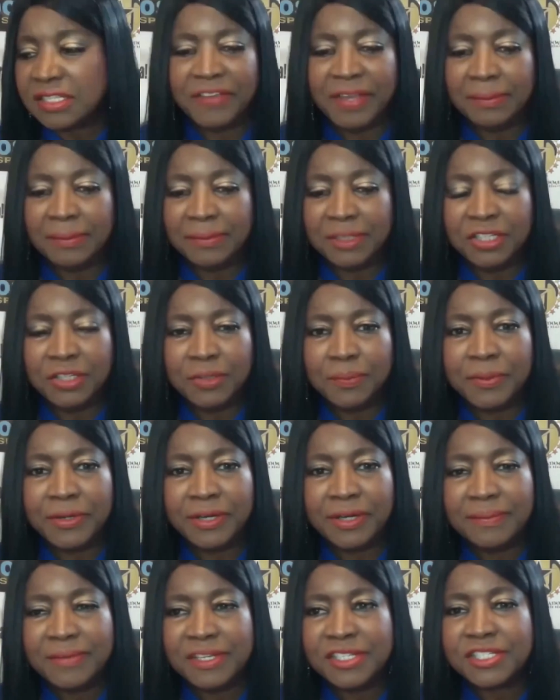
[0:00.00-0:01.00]
family, you
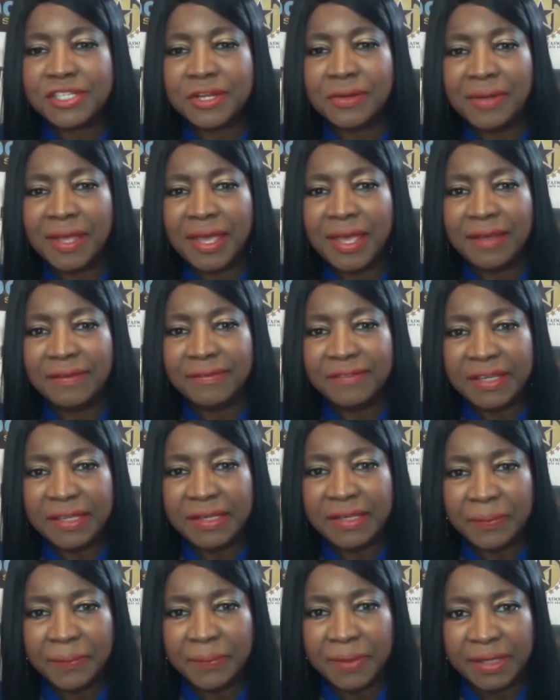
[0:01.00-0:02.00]
pretty much don't have
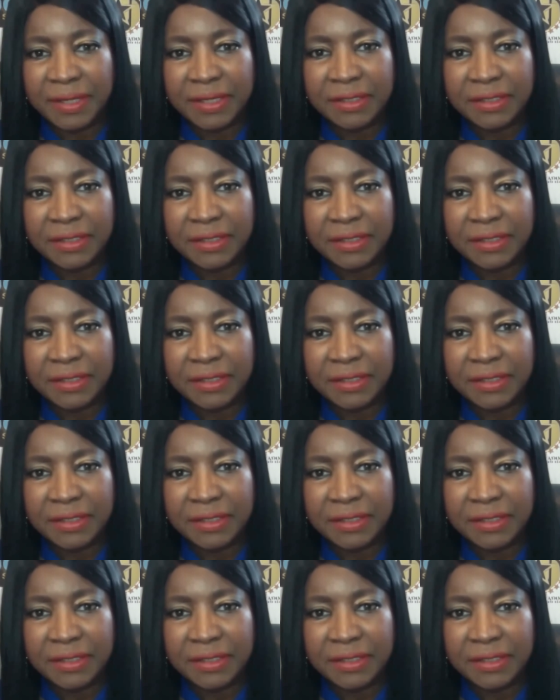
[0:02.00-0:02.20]
anyone.